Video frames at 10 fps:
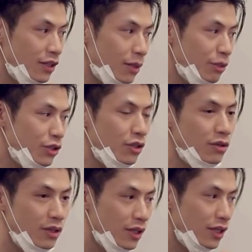Number
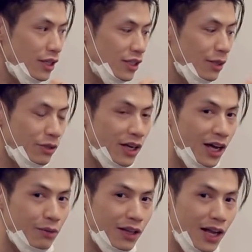two is keep your
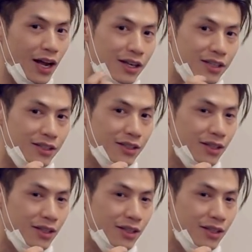hand relaxed